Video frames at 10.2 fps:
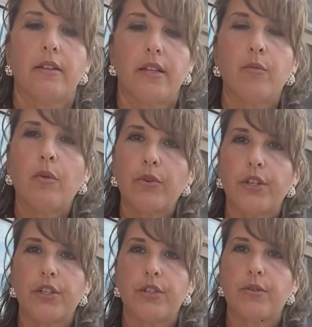Then what we're
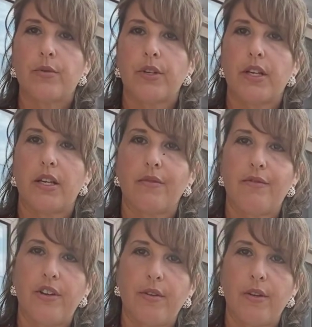going to do is we're going to get
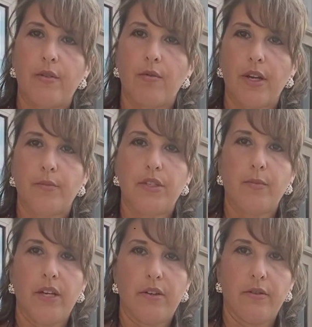a very ripe
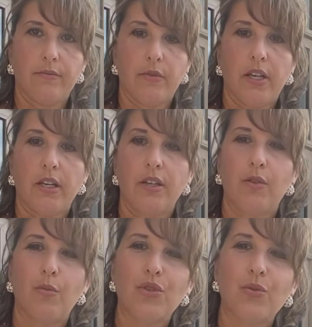tomato. Okay,
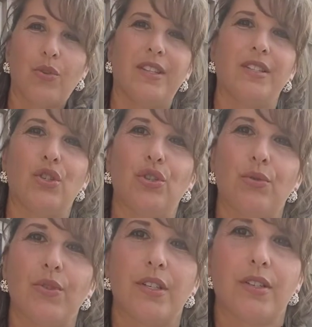you almost want the
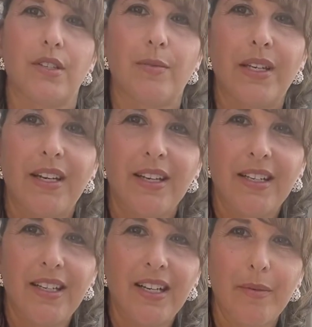juices to be
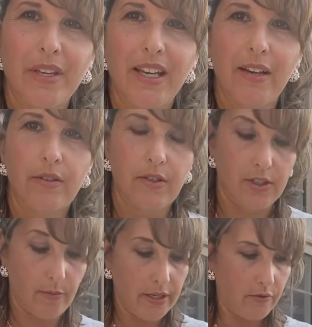kind of coming out of the
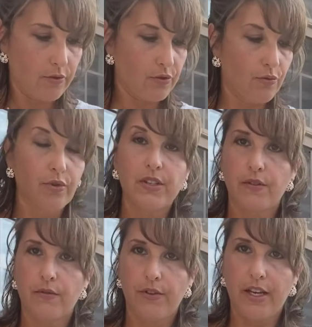tomato. There's a
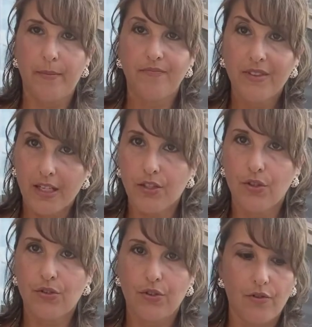reason for that. That's
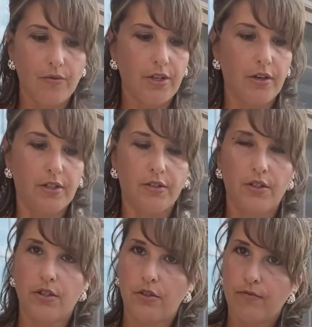also going to
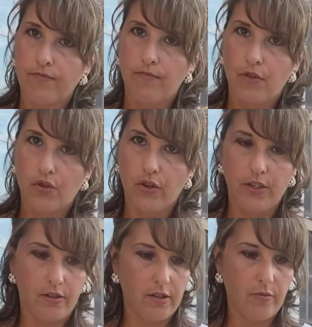reconstitute the
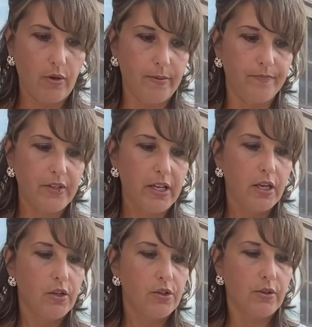dryness of the bread.
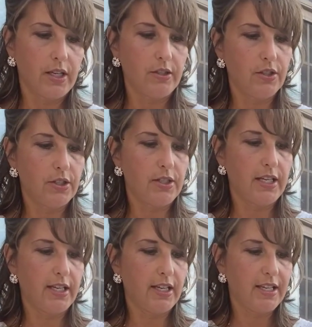So again, you just
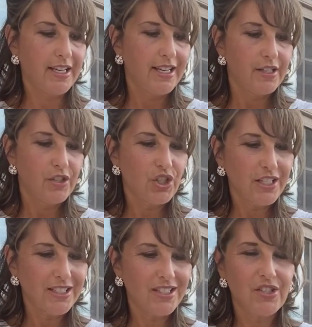take it and
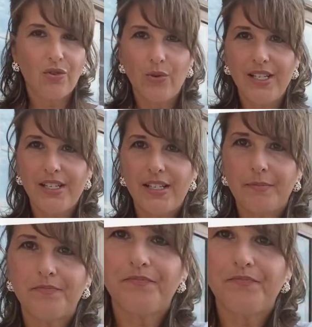gently squeeze it